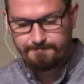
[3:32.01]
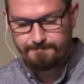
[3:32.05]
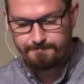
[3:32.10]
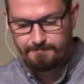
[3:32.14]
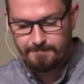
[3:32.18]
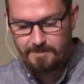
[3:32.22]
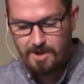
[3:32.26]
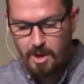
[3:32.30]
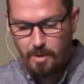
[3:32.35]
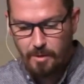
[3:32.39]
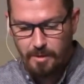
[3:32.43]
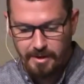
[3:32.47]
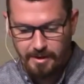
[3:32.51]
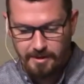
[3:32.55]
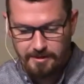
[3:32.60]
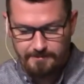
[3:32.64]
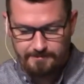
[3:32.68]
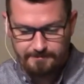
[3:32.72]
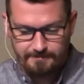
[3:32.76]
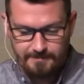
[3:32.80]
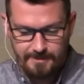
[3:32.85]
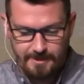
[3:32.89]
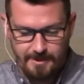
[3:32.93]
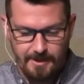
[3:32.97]
Knowing,
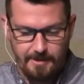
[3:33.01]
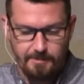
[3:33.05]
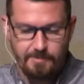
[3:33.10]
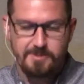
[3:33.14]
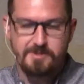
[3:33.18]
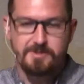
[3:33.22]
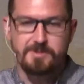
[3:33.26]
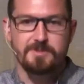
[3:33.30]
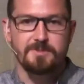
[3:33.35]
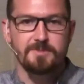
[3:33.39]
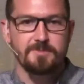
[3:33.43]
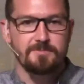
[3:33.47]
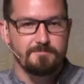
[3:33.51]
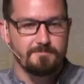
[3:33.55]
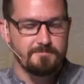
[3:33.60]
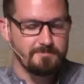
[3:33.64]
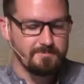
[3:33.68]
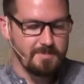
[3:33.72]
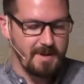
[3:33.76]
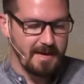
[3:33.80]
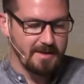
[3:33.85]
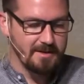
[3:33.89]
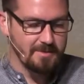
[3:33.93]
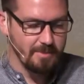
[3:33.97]
which is
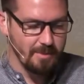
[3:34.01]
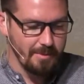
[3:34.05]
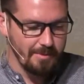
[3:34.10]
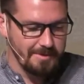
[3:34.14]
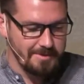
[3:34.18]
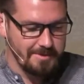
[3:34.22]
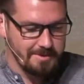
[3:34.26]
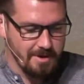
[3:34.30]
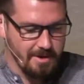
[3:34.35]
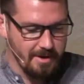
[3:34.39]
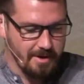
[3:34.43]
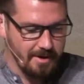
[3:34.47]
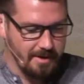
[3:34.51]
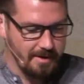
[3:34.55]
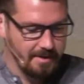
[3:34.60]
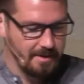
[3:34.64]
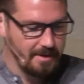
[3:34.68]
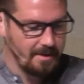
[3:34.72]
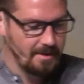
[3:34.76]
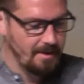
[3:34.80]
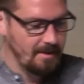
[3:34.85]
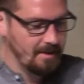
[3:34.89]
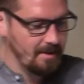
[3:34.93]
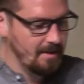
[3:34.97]
back to where we started.
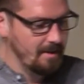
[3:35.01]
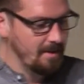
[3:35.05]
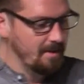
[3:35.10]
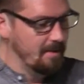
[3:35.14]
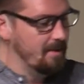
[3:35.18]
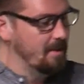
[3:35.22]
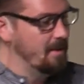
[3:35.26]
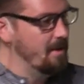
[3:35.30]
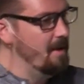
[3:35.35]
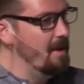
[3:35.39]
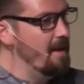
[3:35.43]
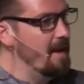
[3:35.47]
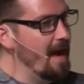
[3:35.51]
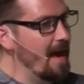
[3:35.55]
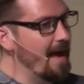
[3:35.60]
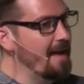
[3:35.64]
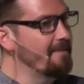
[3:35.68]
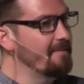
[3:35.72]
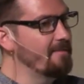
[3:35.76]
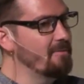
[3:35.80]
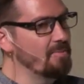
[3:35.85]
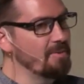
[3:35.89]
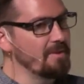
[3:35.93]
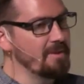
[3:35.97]
Not
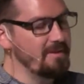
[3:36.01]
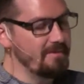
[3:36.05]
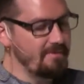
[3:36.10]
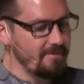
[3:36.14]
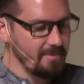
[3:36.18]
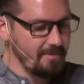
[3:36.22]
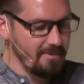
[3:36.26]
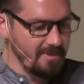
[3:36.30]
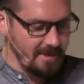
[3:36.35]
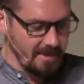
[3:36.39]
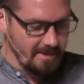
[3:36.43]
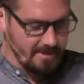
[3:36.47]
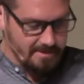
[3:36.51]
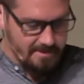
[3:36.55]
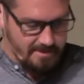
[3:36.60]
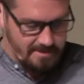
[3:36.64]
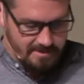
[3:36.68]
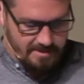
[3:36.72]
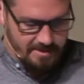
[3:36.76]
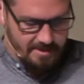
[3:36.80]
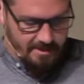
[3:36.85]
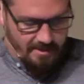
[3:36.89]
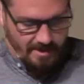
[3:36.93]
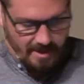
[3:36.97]
to believe some things,
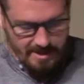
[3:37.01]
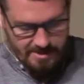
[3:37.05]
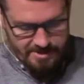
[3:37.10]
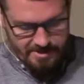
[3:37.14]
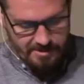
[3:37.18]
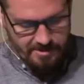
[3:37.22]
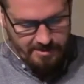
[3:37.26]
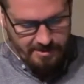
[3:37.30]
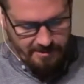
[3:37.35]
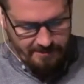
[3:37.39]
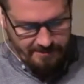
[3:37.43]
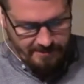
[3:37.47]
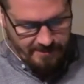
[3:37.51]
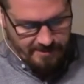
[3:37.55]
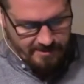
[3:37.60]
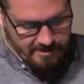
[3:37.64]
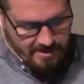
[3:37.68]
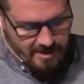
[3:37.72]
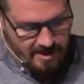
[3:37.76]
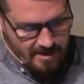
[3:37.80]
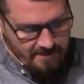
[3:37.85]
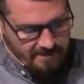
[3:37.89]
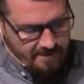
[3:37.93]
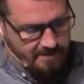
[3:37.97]
theologically,
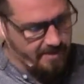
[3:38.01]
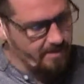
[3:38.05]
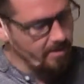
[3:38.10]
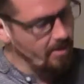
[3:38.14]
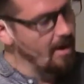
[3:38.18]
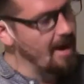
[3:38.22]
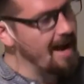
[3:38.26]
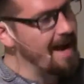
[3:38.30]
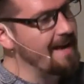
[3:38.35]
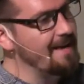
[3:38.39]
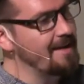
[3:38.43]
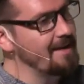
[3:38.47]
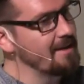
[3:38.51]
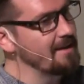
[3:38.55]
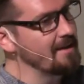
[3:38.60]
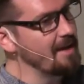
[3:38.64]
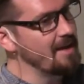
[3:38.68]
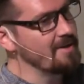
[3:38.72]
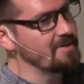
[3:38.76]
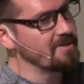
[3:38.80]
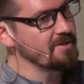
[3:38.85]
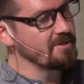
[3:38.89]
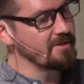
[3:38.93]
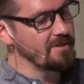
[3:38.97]
philosophically, or
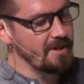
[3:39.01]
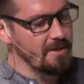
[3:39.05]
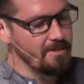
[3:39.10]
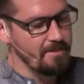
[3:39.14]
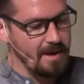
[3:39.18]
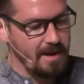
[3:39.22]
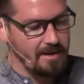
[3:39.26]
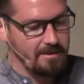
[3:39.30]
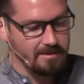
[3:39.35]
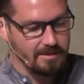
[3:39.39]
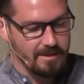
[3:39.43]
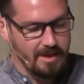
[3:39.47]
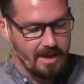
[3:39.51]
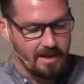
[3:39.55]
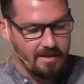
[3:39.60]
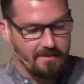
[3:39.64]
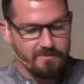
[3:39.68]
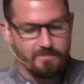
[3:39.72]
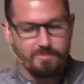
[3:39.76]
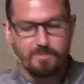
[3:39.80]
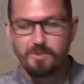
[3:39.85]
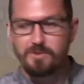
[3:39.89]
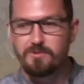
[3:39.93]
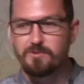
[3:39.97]
ideologically about
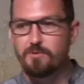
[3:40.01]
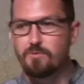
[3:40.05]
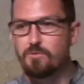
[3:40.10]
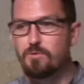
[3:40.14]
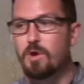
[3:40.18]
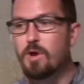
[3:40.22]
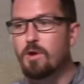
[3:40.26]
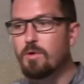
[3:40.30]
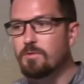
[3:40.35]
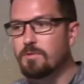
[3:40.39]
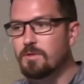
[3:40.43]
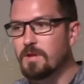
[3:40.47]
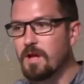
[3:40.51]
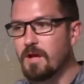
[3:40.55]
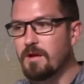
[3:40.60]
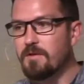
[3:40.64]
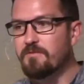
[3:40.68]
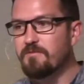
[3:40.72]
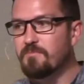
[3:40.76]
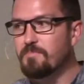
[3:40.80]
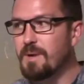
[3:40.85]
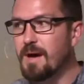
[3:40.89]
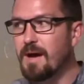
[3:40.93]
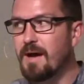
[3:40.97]
love, but to know
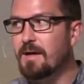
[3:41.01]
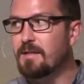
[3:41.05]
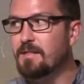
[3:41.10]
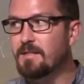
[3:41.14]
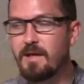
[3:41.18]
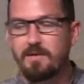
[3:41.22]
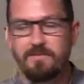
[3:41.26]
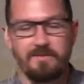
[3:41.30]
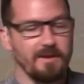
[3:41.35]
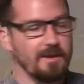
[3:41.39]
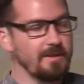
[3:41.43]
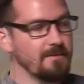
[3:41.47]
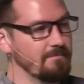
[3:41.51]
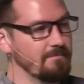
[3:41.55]
love by loving.